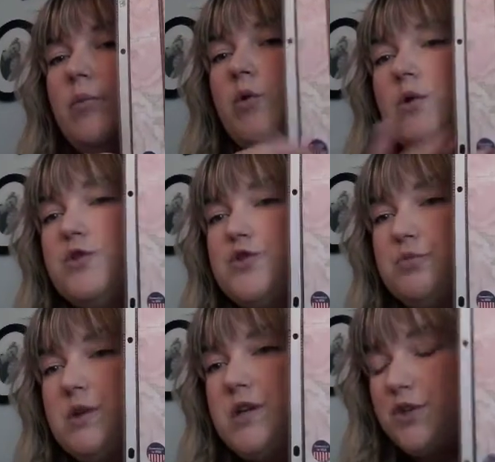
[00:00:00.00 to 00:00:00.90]
orange or
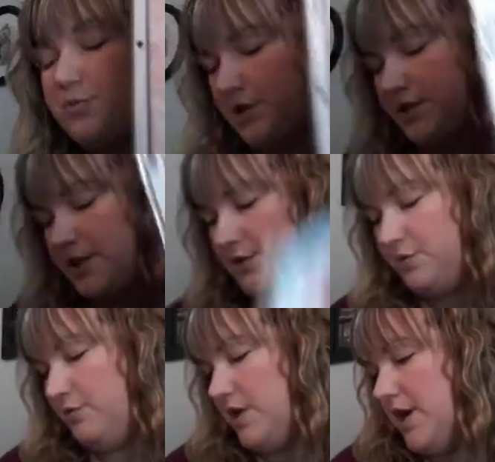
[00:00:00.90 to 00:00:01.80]
peach because that's
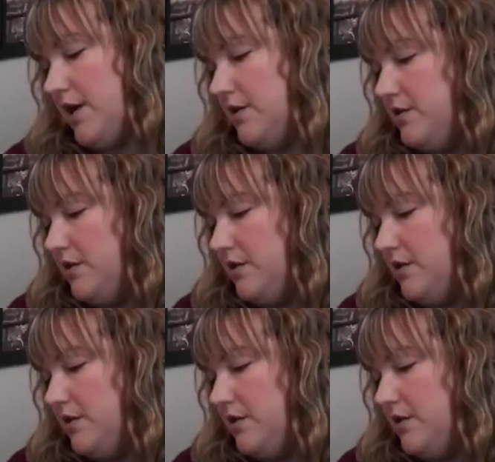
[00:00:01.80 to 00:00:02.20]
what we had.